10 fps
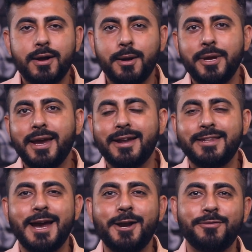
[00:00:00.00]
coming at
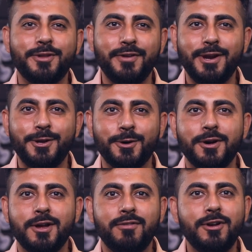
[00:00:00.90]
the end of the
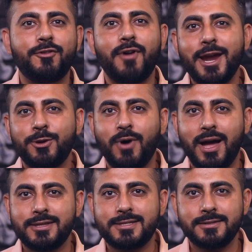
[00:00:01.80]
video, we'll try to
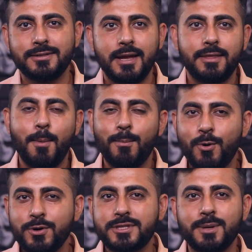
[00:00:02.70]
answer the
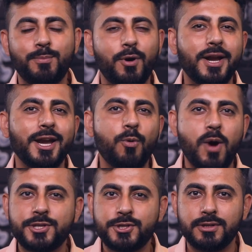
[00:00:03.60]
most important
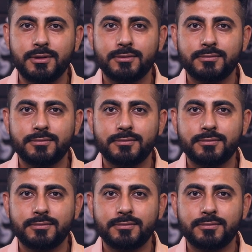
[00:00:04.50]
question